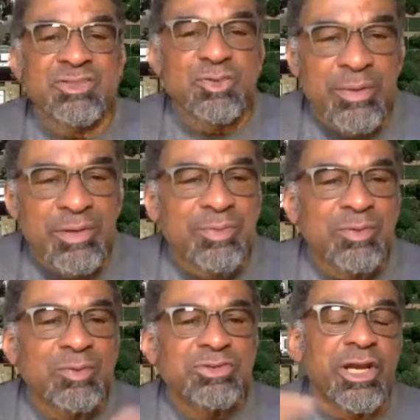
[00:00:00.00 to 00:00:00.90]
swimming
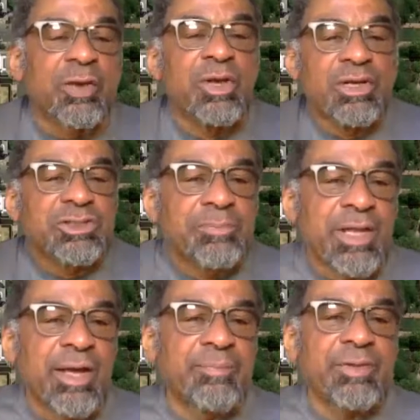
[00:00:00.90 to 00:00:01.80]
pools,
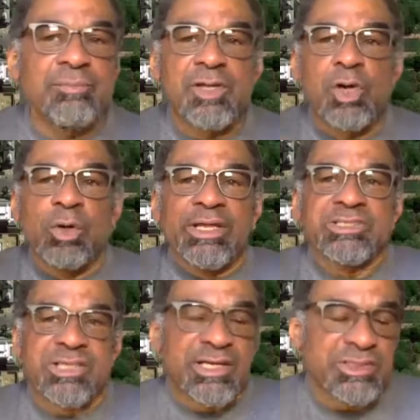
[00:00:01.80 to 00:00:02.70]
cooling
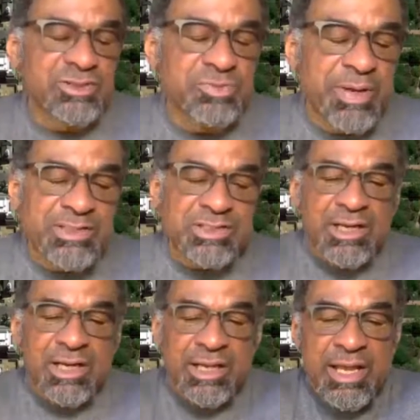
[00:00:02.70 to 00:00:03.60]
stations,
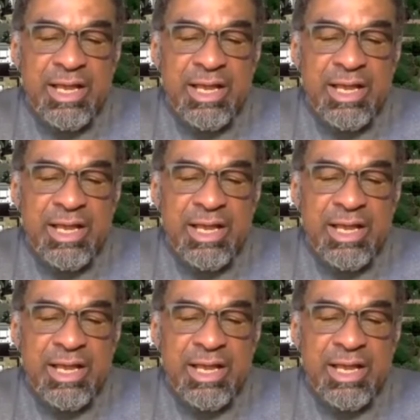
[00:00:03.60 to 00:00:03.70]
basically.